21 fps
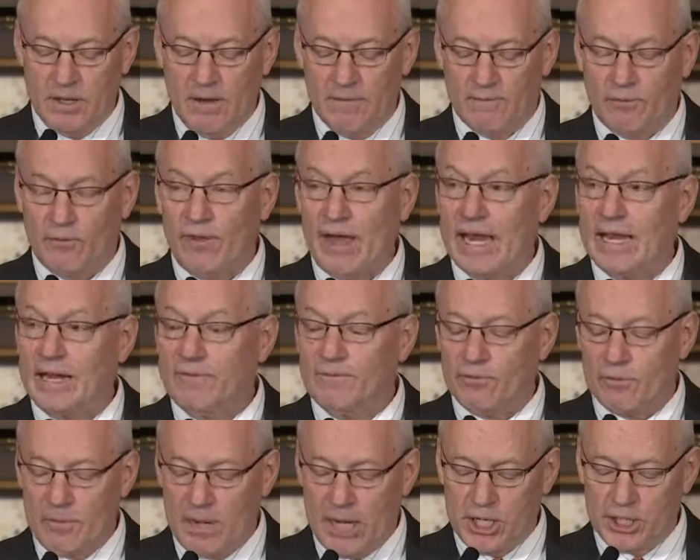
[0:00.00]
For that
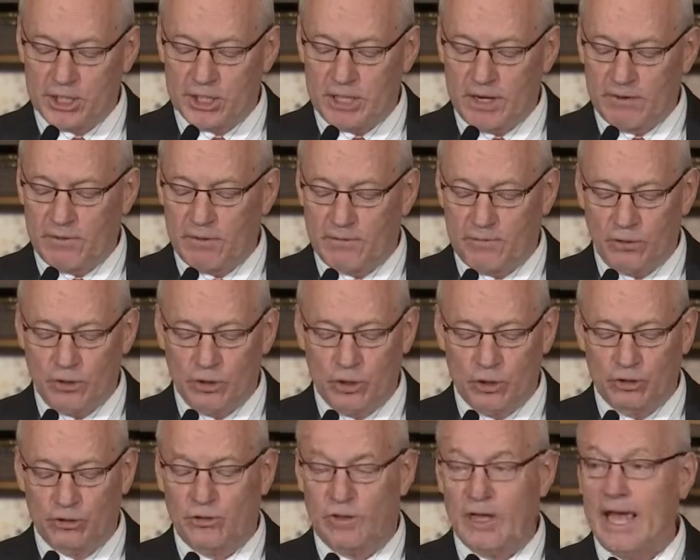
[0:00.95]
information, I refer you
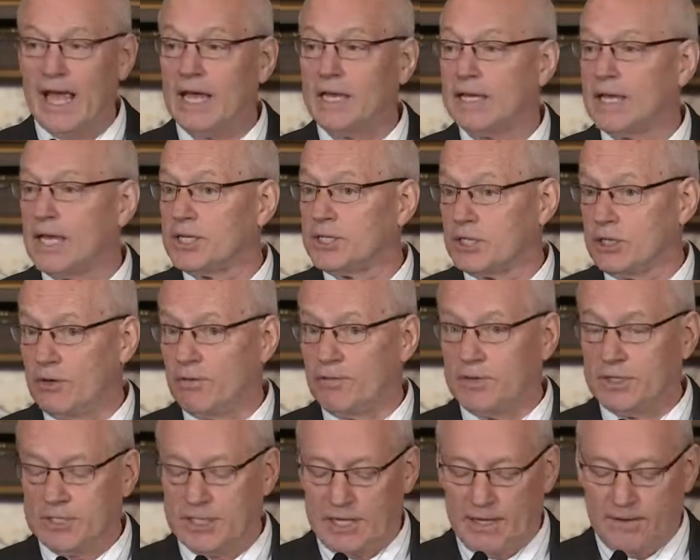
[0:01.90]
to the handouts that you
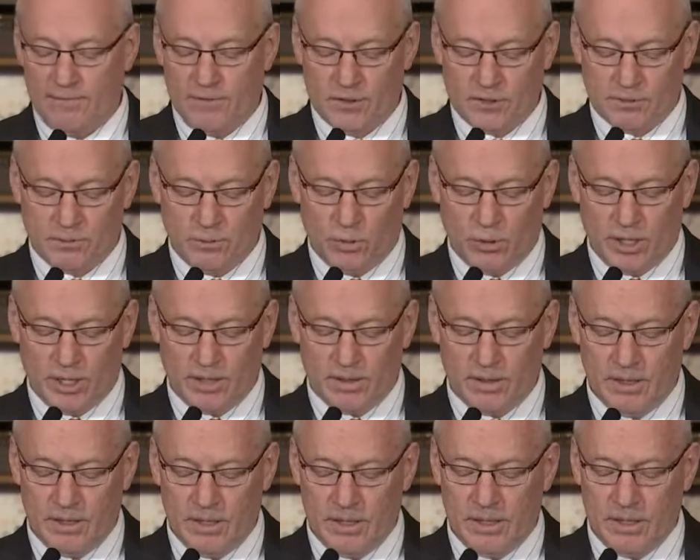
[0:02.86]
received this morning.
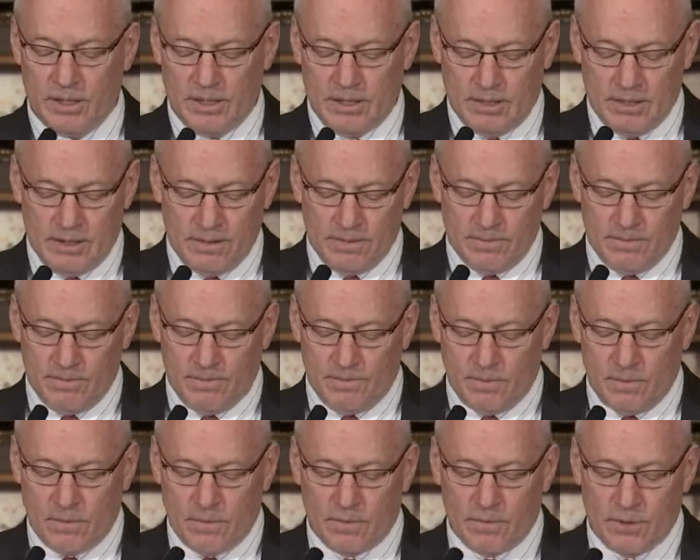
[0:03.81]

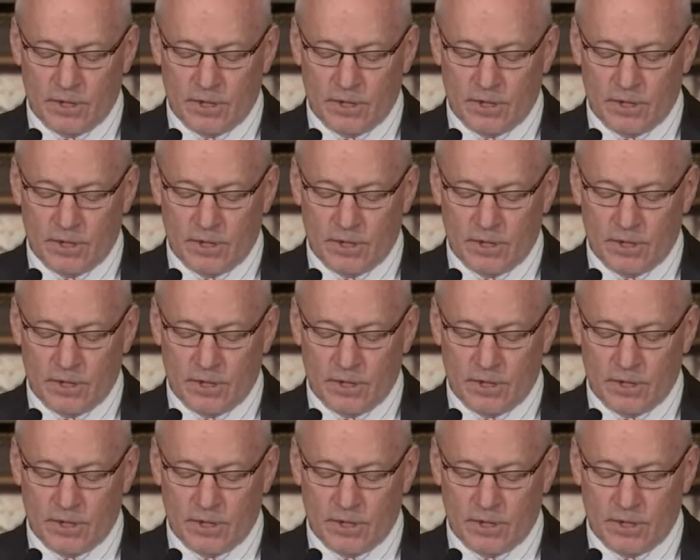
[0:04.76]
The